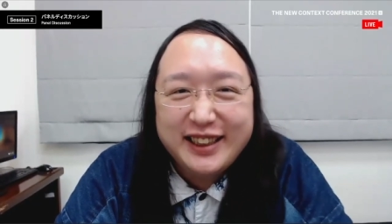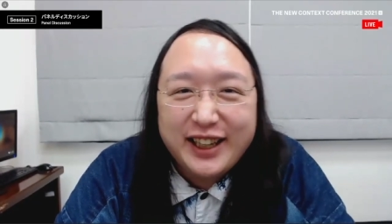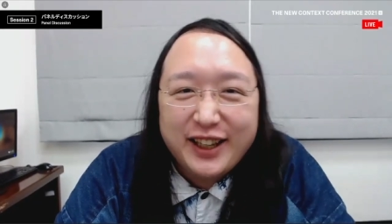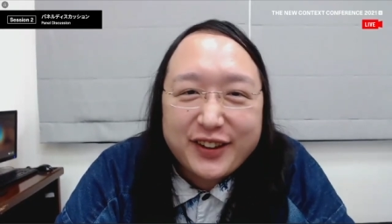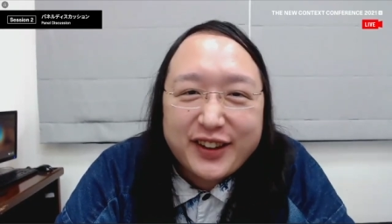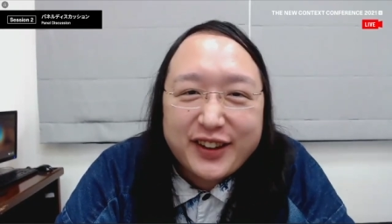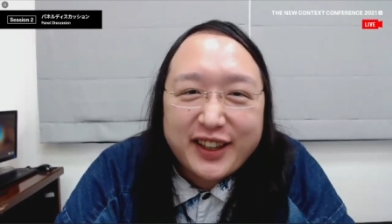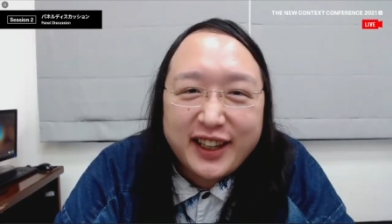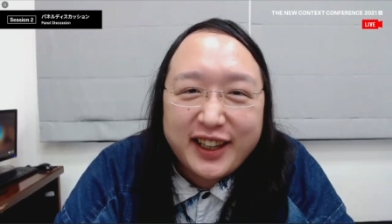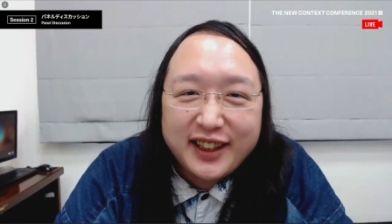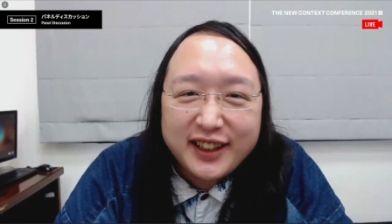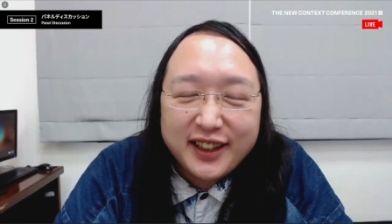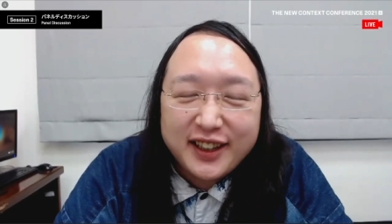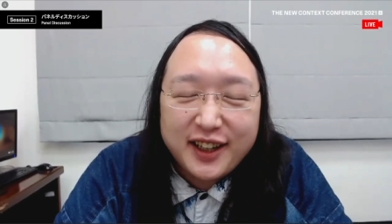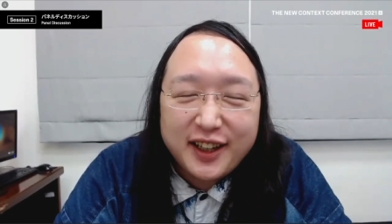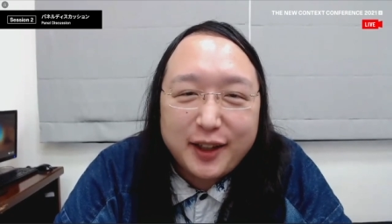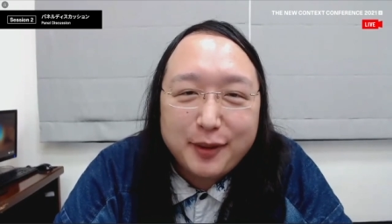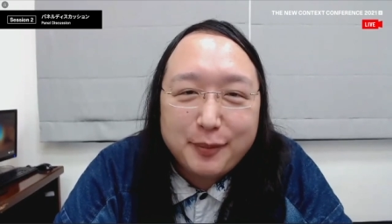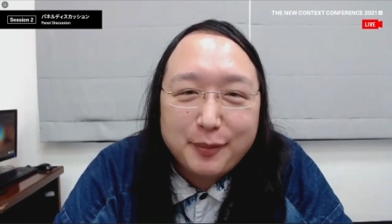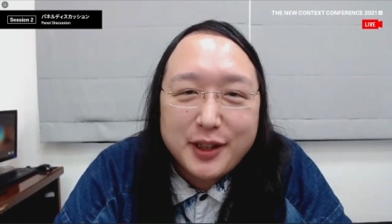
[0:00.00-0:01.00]
Okay,
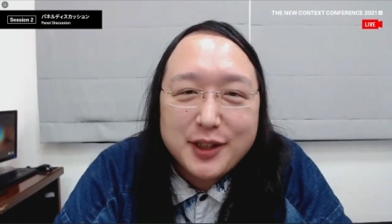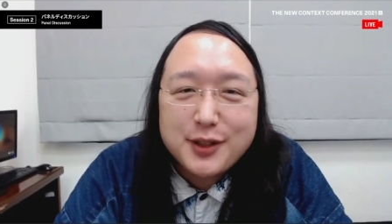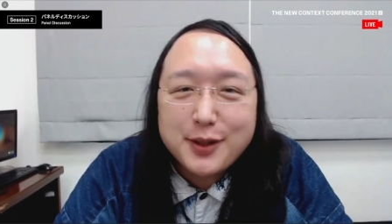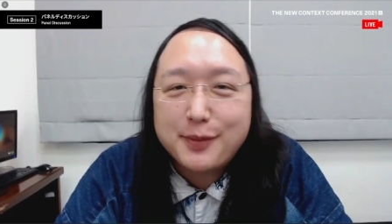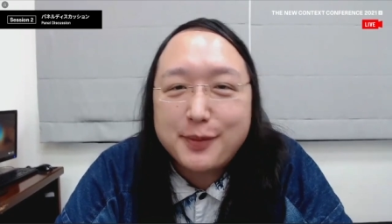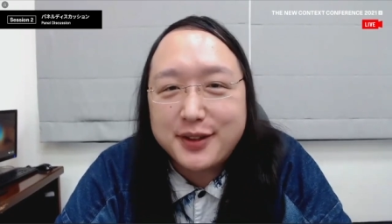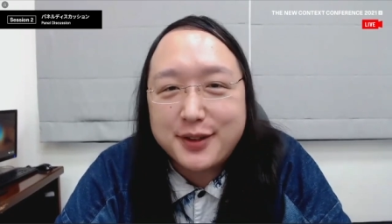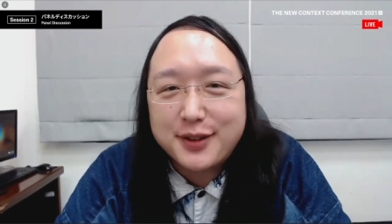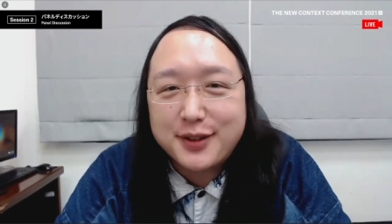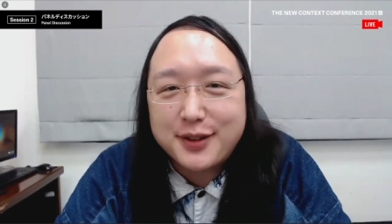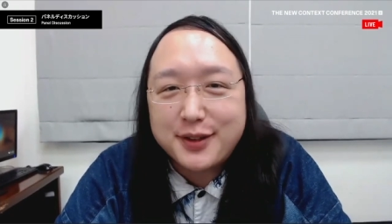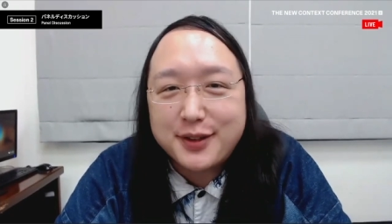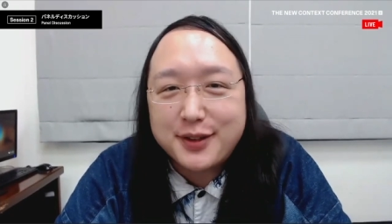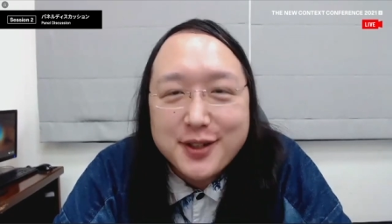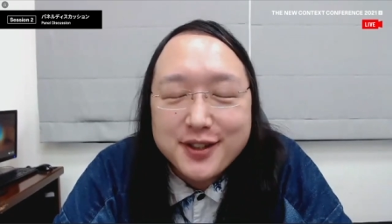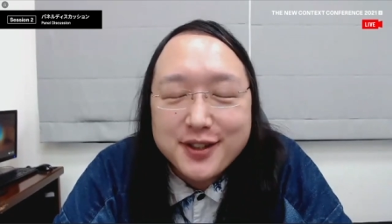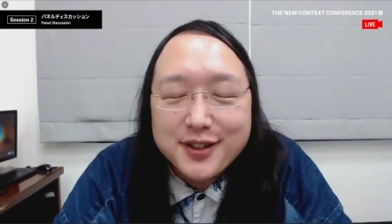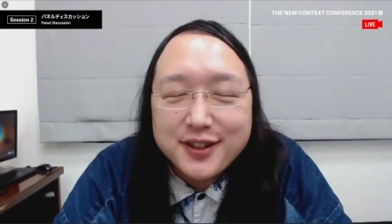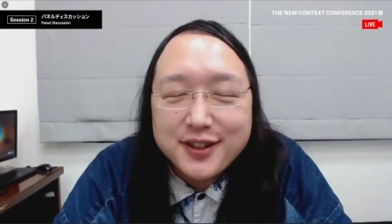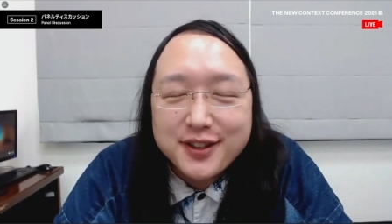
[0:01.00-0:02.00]
my job
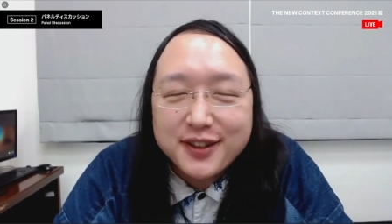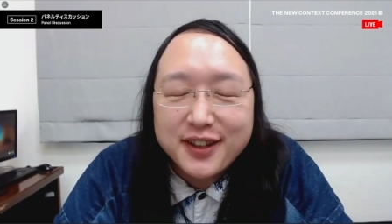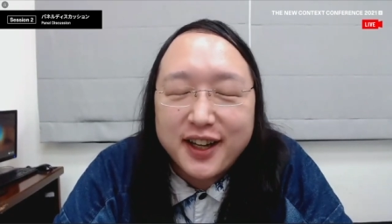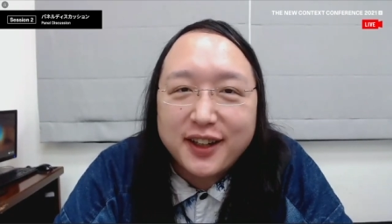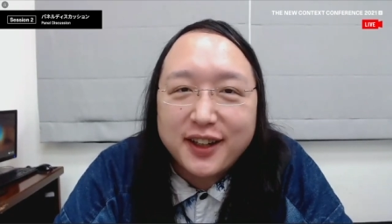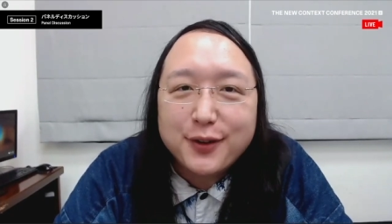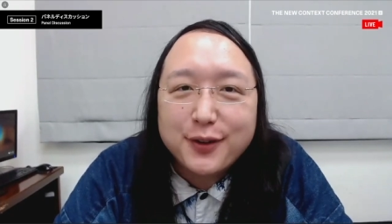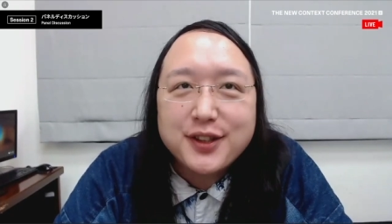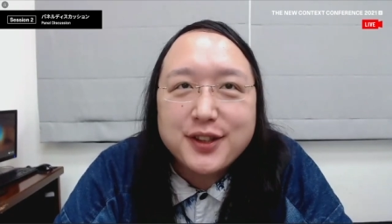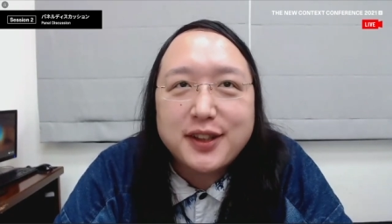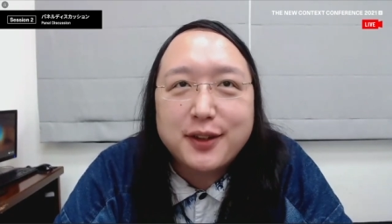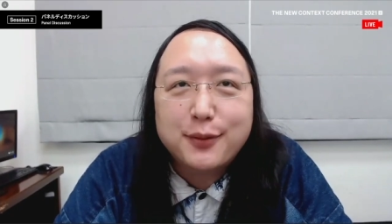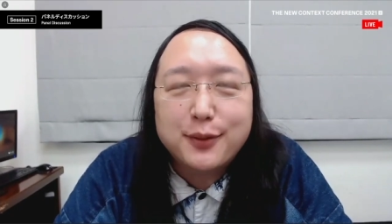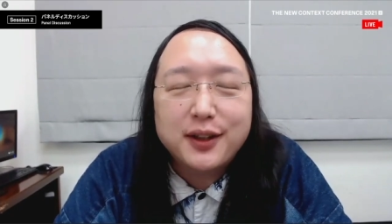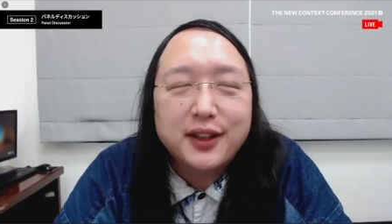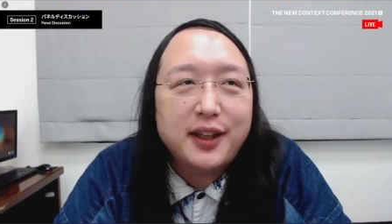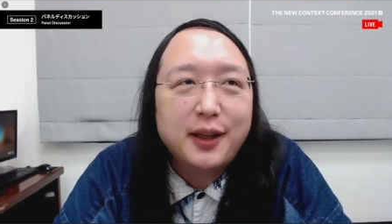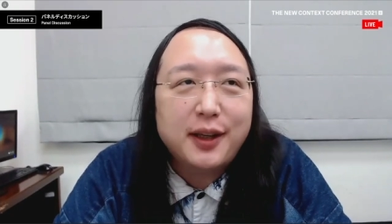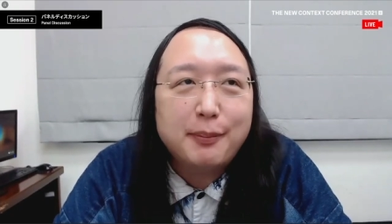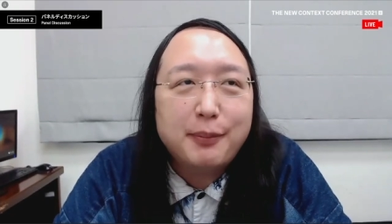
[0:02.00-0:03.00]
description, which is
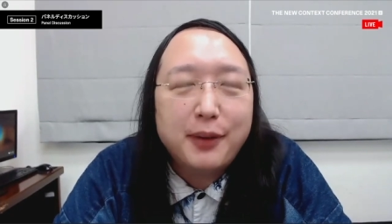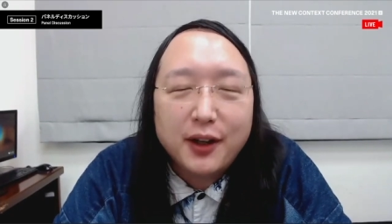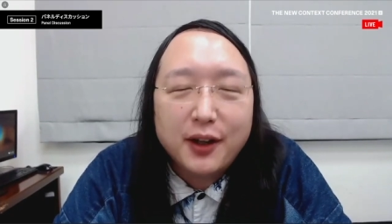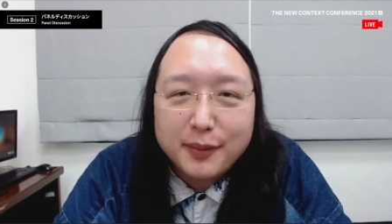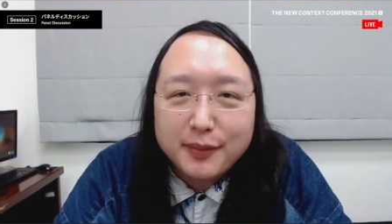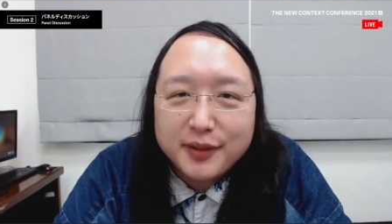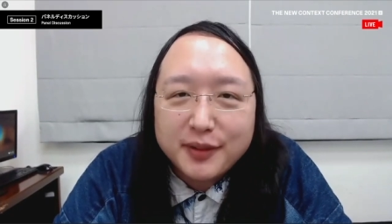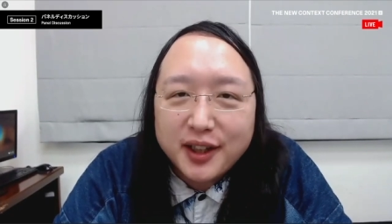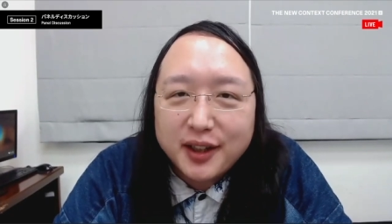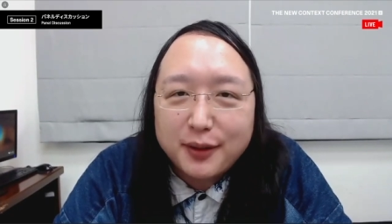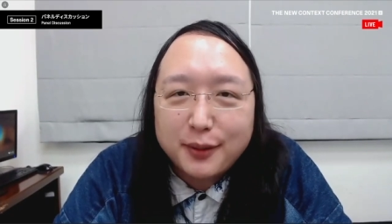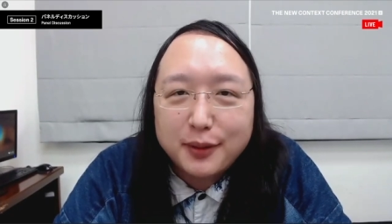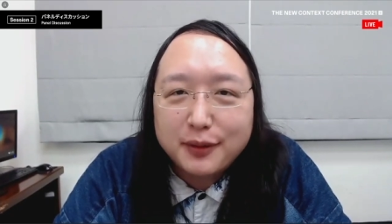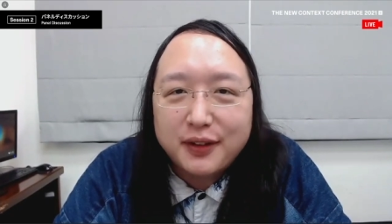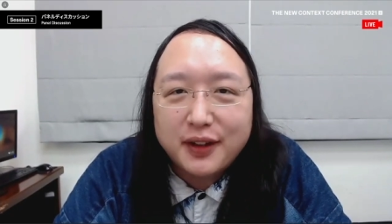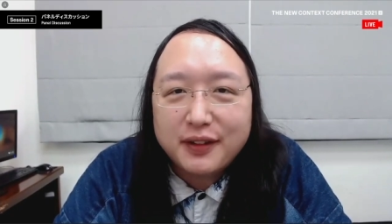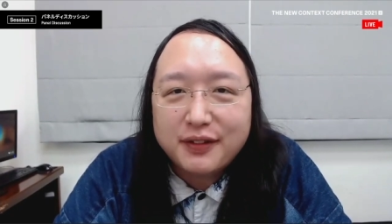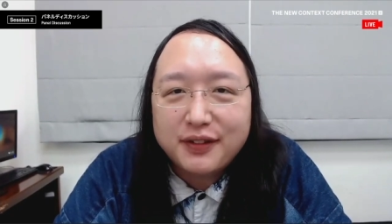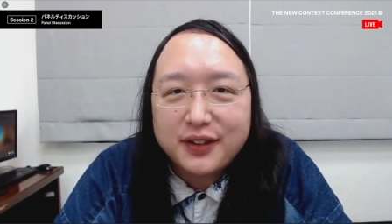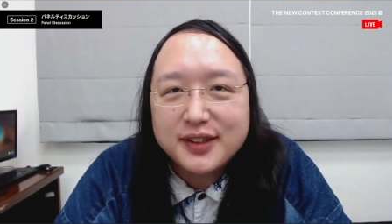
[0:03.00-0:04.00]
really a poem that I wrote
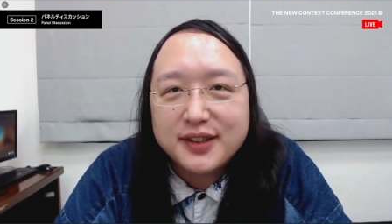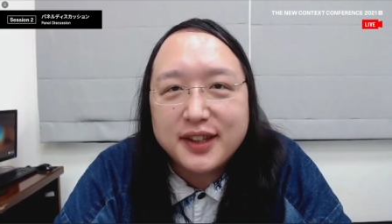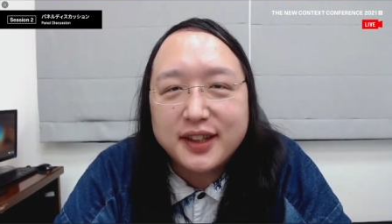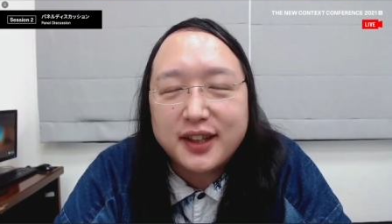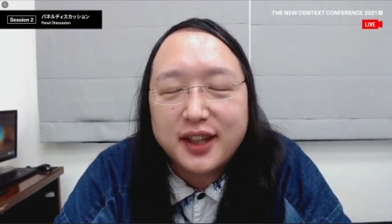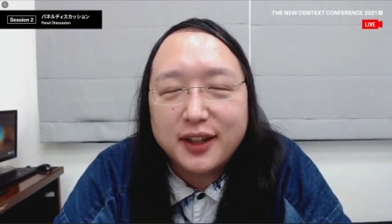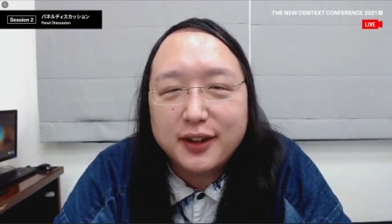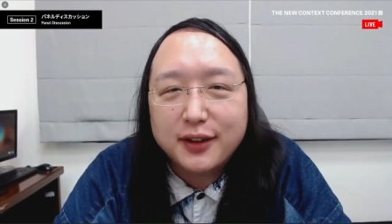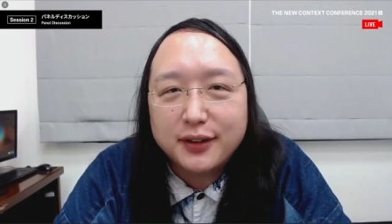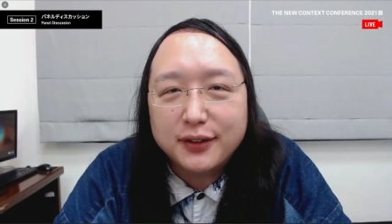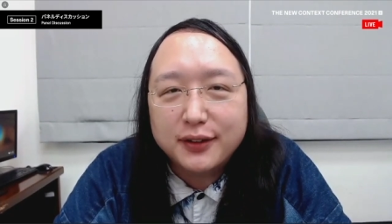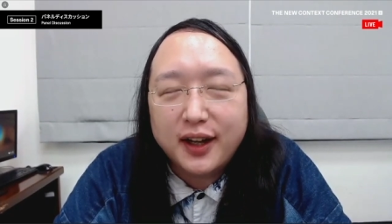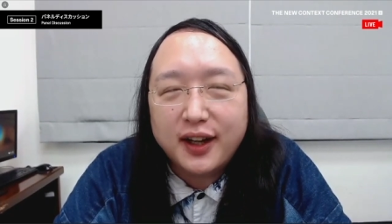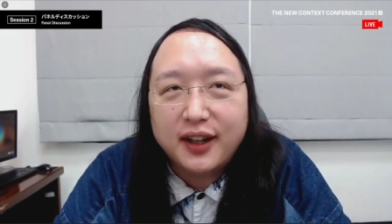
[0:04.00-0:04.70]
5 years ago,